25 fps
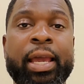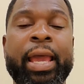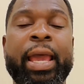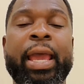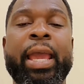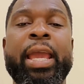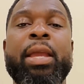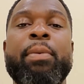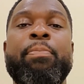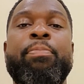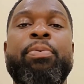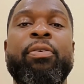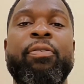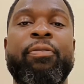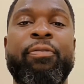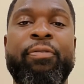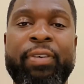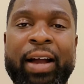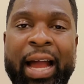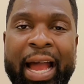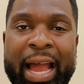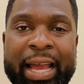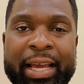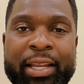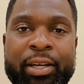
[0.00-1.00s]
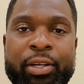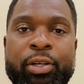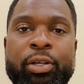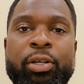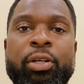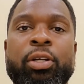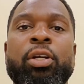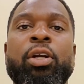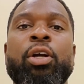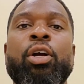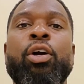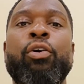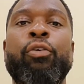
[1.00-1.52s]
a provider
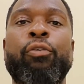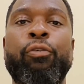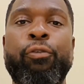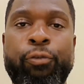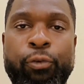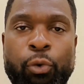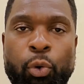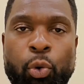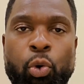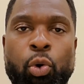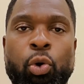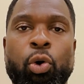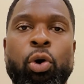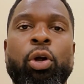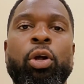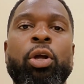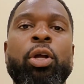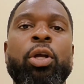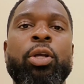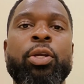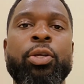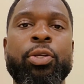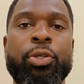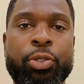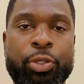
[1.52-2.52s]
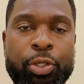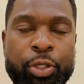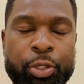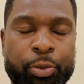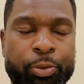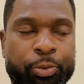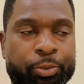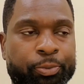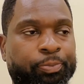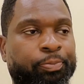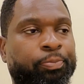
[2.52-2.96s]
for you,